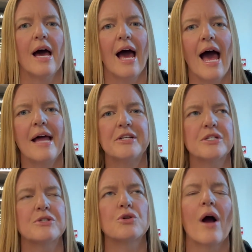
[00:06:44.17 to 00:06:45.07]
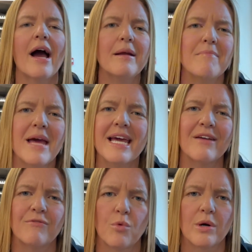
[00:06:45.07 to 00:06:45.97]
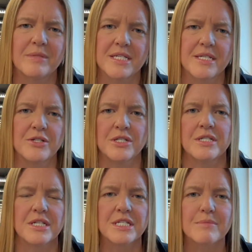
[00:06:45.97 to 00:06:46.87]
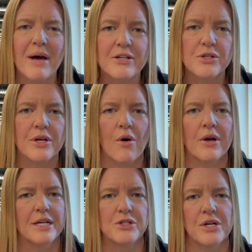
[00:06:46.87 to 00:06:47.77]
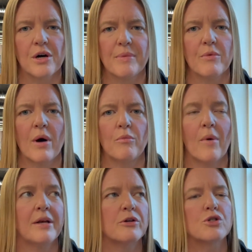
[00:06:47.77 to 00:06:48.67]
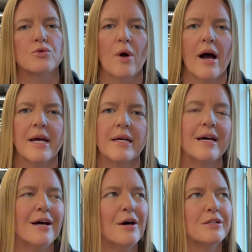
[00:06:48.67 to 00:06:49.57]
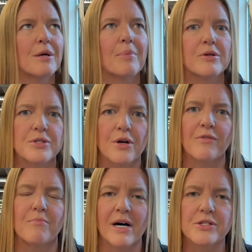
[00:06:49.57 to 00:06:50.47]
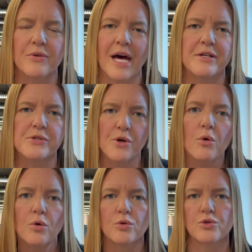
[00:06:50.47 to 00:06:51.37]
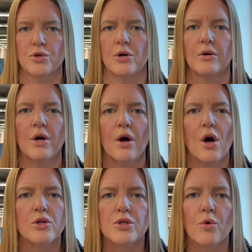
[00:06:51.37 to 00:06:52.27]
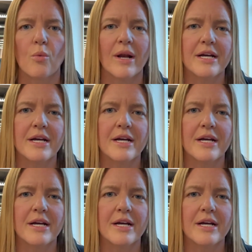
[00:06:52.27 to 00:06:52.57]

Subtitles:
and just try to make informed decisions, especially on a GLP-1 when you're trying to preserve muscle. That is so crucial. So when I